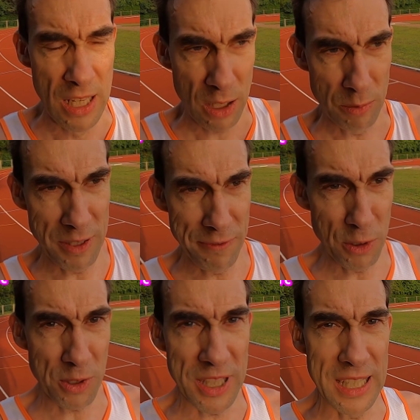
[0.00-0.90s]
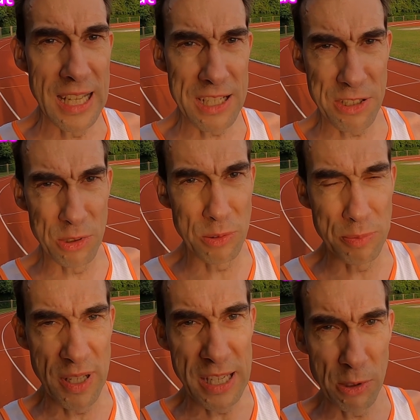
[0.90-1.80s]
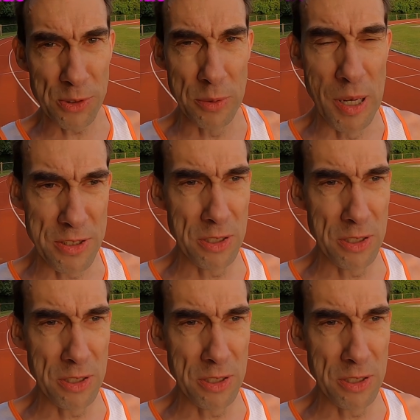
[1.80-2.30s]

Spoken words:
Couldn't really feel the actual heel so much.